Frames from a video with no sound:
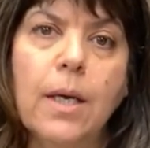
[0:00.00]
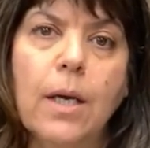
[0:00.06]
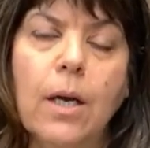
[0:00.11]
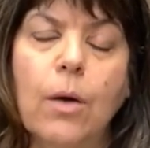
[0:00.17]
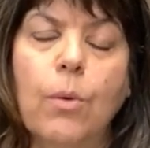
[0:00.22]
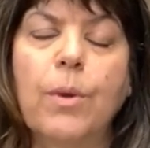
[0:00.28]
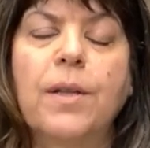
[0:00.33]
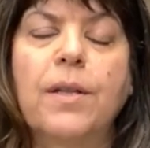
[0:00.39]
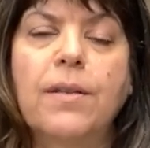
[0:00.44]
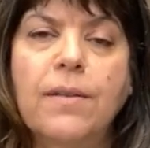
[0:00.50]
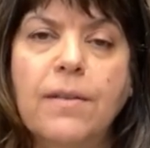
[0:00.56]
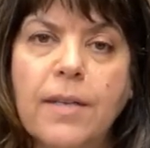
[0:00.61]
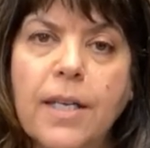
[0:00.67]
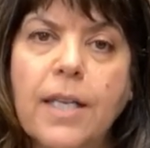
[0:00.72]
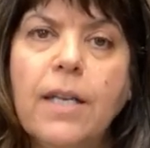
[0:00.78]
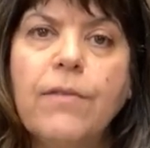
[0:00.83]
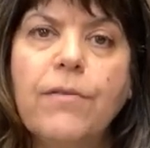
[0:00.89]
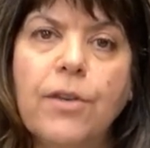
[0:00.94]
what the
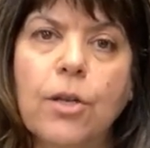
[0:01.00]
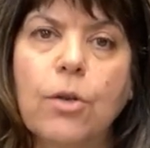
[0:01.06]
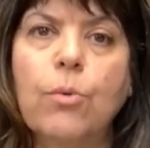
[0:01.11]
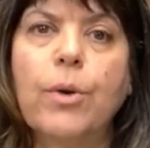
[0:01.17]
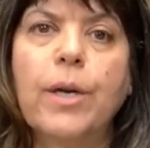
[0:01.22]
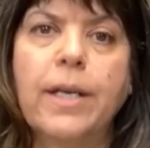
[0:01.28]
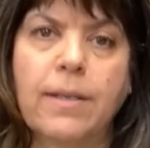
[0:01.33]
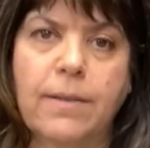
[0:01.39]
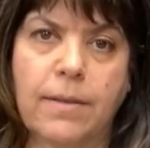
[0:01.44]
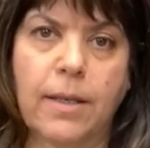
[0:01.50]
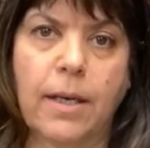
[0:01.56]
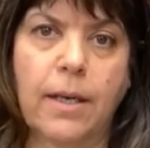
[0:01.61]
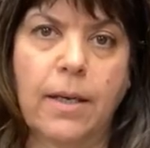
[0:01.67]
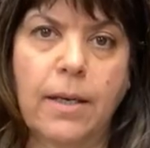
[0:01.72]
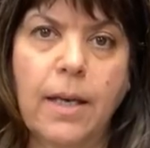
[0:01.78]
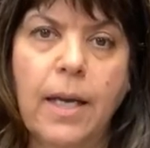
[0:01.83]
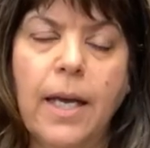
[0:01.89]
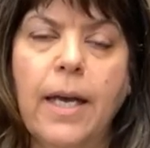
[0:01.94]
city of Gilroy has
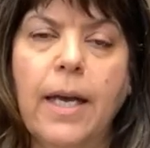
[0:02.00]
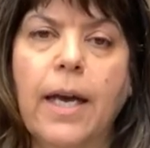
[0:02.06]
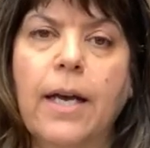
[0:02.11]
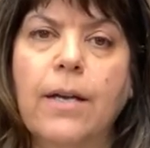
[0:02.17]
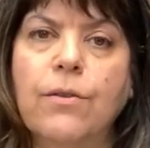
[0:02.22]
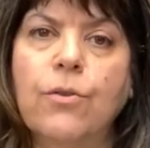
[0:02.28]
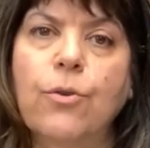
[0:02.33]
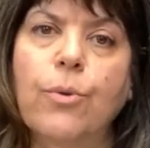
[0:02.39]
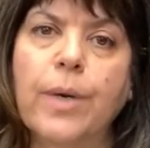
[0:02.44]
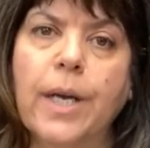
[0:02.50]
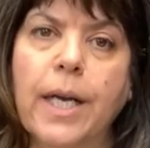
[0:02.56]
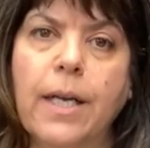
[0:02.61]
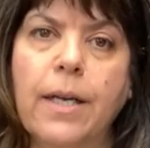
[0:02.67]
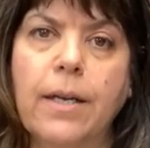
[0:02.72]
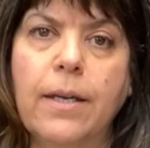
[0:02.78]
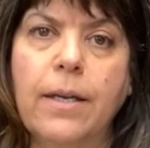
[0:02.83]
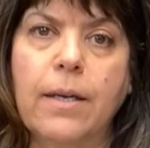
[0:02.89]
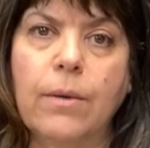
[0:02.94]
done has
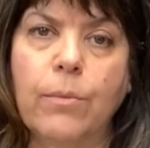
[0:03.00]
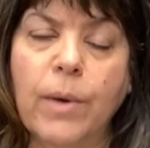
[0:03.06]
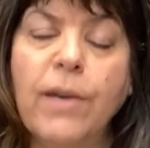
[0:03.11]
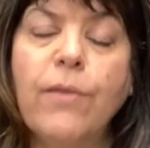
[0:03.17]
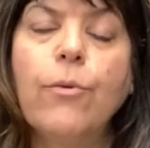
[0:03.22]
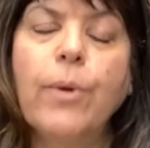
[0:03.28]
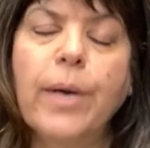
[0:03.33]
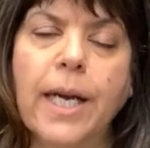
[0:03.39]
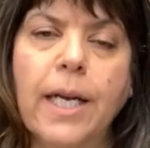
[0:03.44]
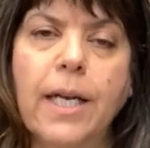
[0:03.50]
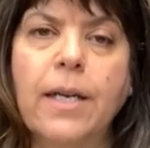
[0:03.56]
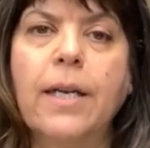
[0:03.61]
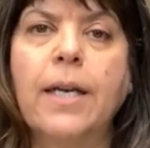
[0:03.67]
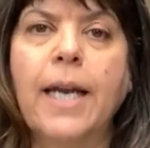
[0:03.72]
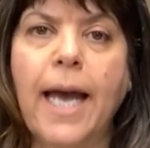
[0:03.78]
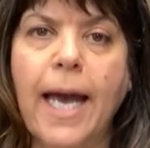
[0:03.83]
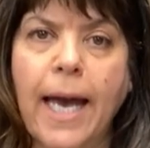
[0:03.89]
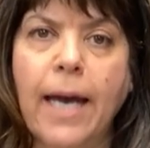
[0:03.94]
created, we've created
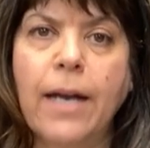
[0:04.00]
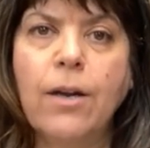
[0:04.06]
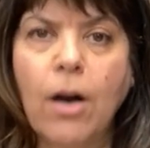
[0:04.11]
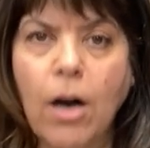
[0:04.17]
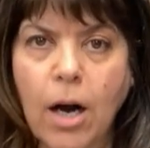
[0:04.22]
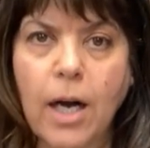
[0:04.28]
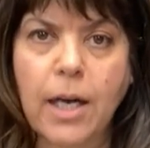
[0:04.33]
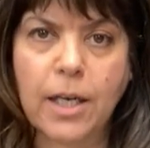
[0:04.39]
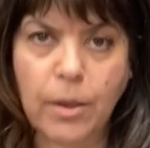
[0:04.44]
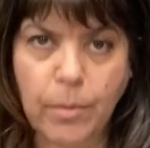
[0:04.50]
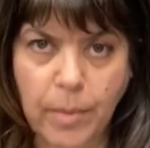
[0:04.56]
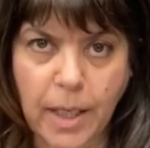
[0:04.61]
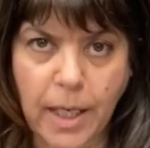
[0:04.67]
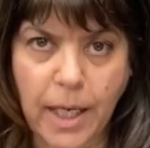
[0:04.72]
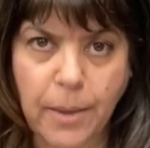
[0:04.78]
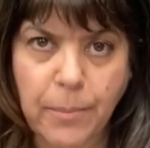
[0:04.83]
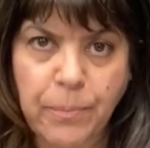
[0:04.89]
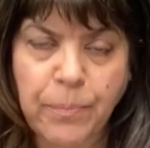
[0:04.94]
an ad hoc
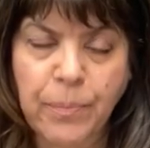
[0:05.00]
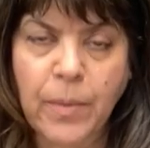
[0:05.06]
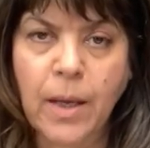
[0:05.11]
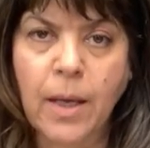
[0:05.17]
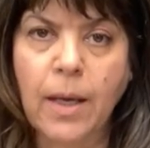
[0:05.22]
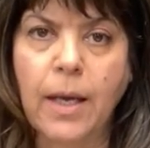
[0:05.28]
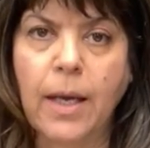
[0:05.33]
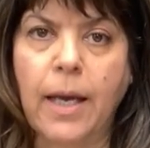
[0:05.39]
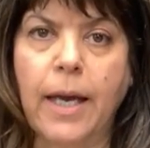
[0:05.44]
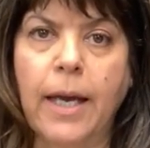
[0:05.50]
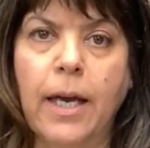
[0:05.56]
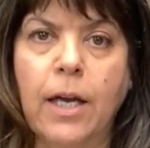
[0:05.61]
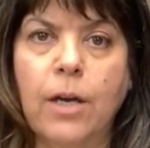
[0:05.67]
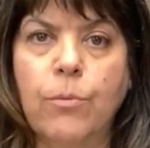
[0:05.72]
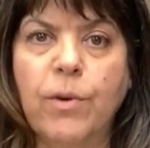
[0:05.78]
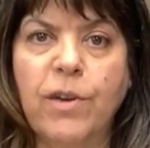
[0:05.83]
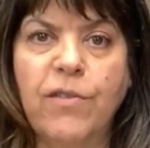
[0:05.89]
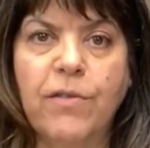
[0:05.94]
committee.
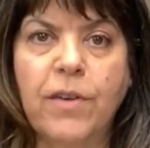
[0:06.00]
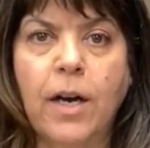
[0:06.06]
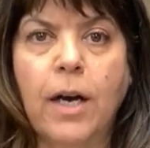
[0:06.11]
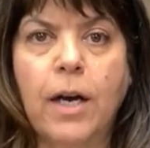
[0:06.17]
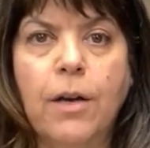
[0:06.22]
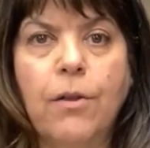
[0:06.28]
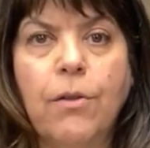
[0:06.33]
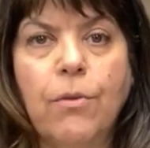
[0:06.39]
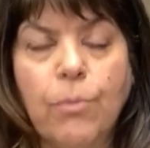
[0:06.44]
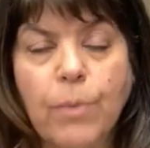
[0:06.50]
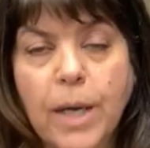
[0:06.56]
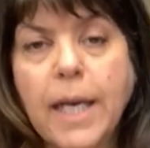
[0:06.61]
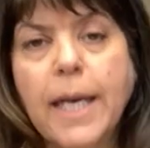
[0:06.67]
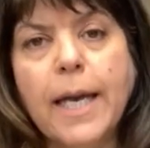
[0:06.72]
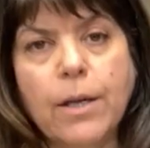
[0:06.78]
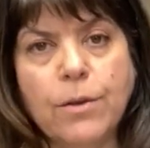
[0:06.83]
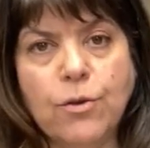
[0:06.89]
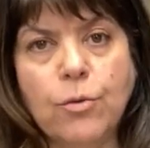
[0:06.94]
And we've got three
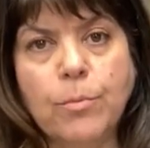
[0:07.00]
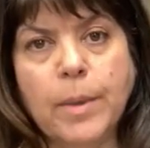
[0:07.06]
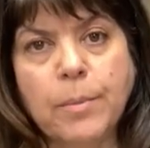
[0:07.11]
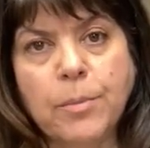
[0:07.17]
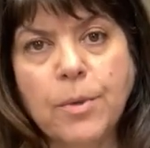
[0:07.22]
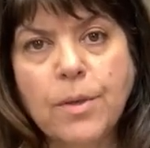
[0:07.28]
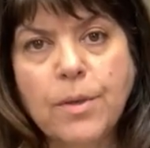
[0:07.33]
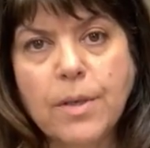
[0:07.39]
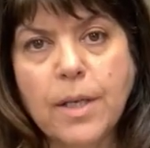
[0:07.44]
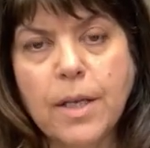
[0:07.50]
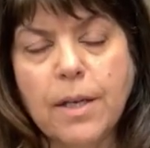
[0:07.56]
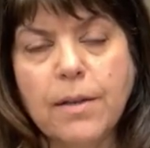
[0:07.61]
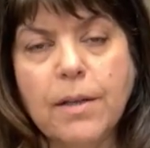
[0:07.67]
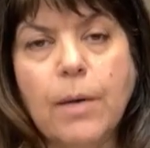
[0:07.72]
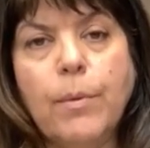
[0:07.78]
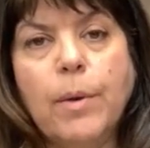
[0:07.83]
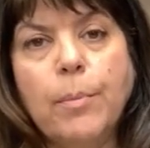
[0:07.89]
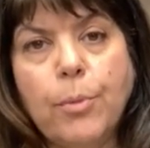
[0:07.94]
council members
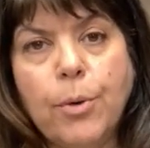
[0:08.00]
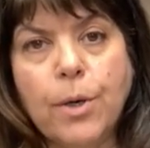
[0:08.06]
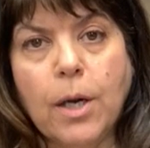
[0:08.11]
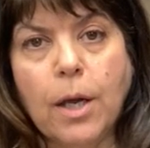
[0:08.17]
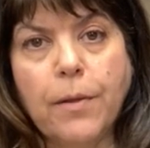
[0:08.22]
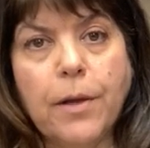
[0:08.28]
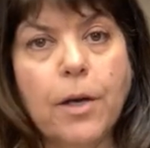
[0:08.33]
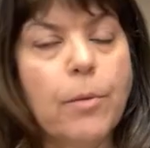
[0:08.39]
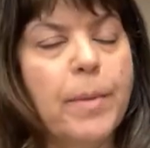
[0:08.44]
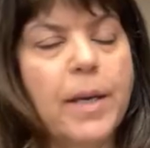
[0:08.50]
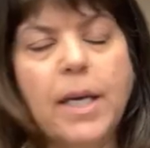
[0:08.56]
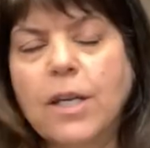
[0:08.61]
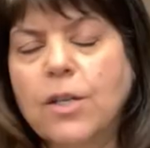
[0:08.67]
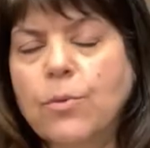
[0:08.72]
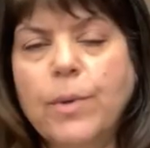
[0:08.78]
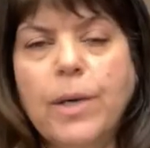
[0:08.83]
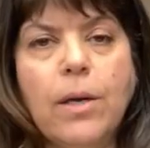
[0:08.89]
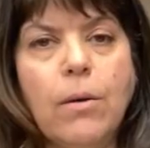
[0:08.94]
that we put on there
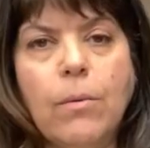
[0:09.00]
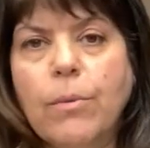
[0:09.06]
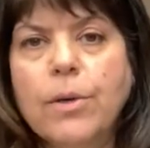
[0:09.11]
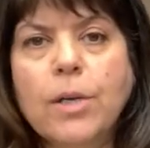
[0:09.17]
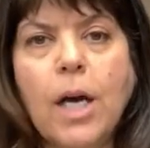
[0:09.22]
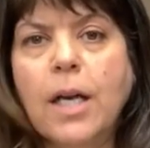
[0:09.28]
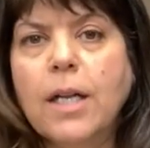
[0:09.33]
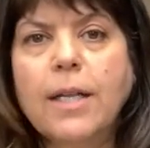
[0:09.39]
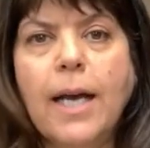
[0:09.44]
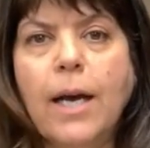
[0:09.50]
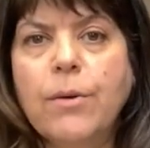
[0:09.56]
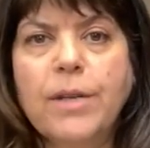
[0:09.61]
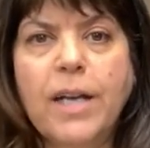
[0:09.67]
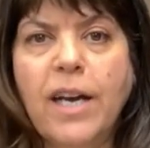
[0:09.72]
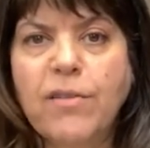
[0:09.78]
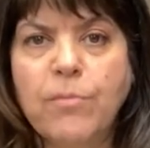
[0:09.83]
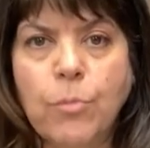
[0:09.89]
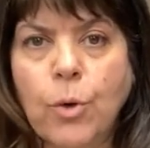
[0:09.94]
because we, we're not allowed to
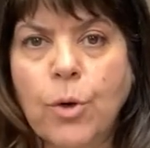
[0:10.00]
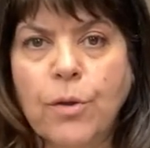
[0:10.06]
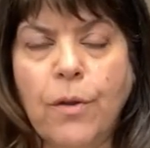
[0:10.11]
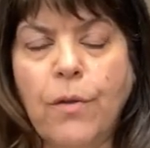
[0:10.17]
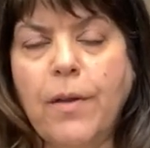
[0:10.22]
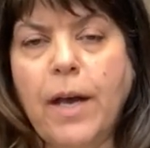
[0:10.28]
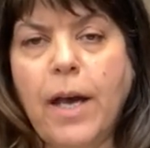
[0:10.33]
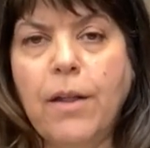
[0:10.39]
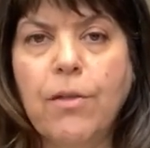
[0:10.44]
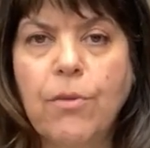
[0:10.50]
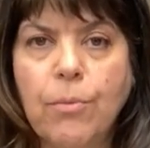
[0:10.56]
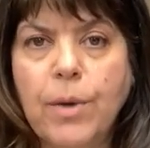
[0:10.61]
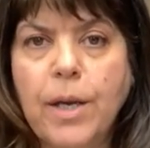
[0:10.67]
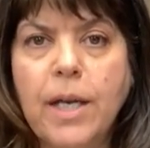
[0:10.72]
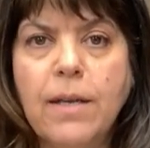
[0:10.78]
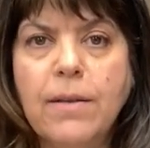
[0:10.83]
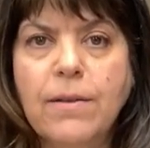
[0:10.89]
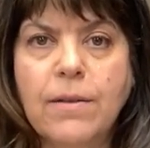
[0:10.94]
have more than that.
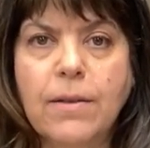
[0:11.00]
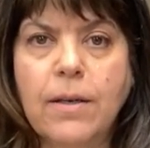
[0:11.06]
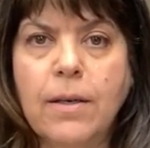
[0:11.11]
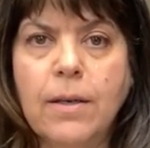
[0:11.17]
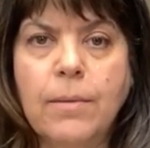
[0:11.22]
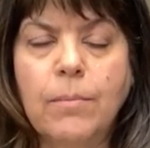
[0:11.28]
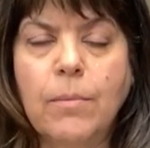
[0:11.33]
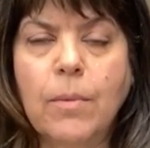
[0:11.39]
Three is um,